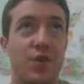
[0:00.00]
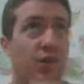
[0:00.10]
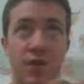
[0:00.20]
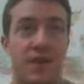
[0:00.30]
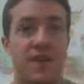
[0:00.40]

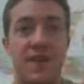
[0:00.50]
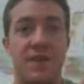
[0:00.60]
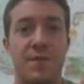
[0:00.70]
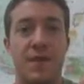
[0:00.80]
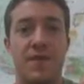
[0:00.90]
don't
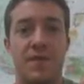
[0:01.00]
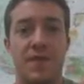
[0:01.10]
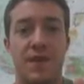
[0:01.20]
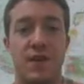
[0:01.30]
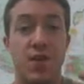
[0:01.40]
understand the
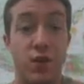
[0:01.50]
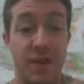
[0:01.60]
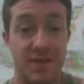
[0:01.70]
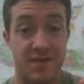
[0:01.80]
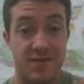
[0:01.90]
basics of the
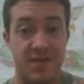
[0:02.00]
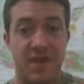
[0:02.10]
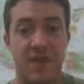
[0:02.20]
aromas.